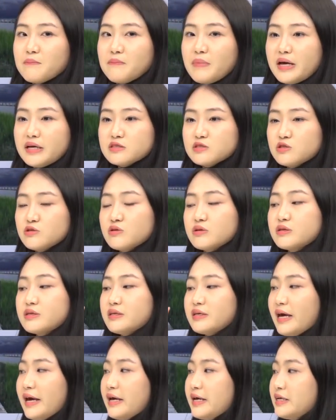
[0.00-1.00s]
makes your
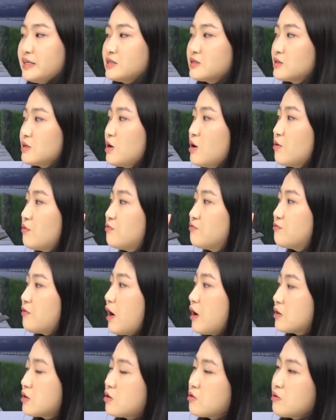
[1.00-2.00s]
gaze
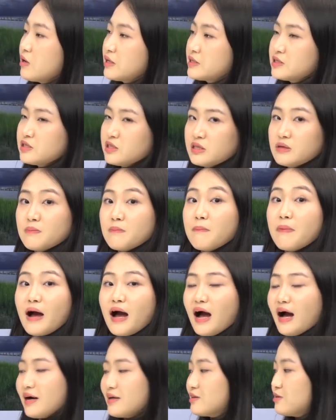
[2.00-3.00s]
follow a certain
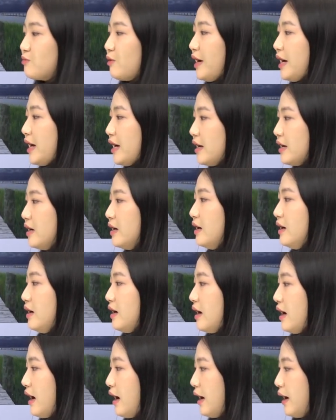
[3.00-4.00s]
pathway.
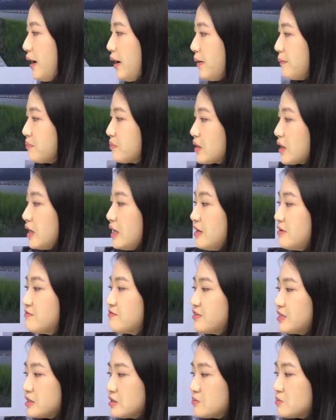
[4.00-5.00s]

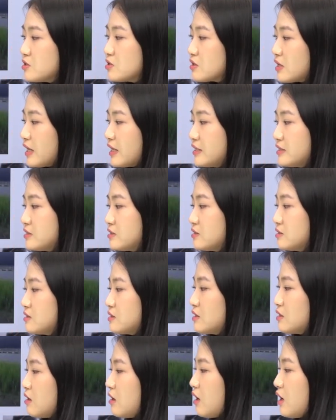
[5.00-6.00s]
Invisible lines
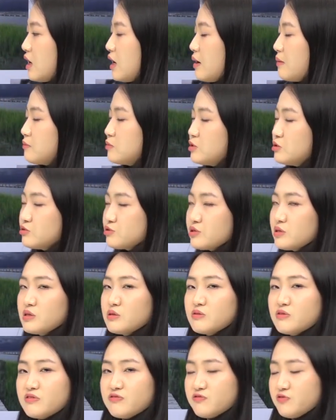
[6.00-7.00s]
usually
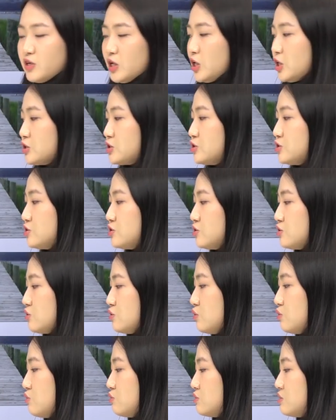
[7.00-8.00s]
refer
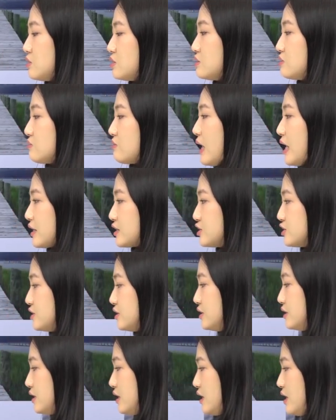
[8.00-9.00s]
to the
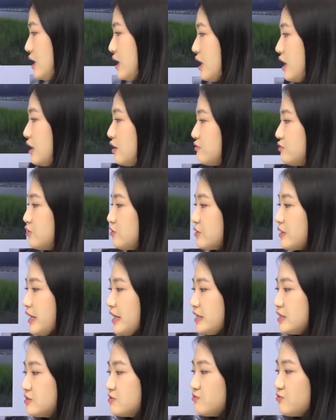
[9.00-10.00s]
direction of your
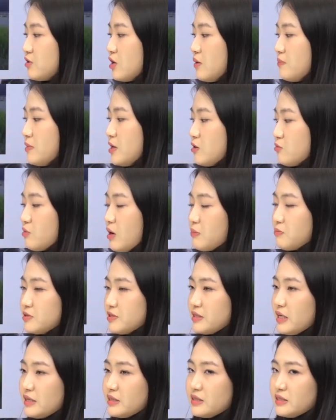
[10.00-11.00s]
gaze from a
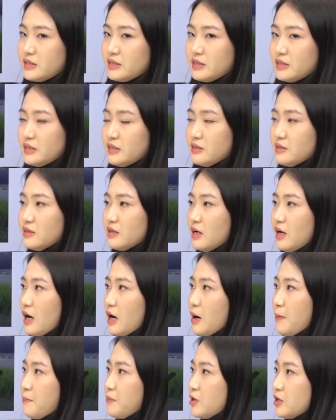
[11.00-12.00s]
represented
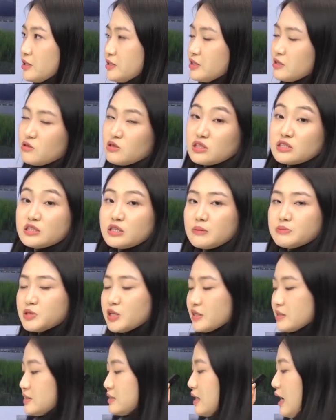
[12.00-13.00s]
person or
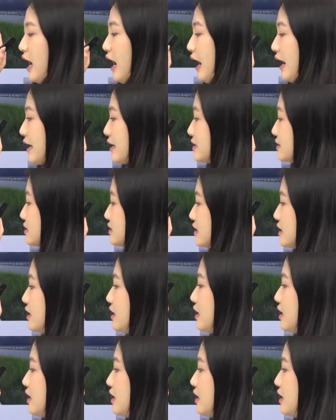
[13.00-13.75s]
subject's eyes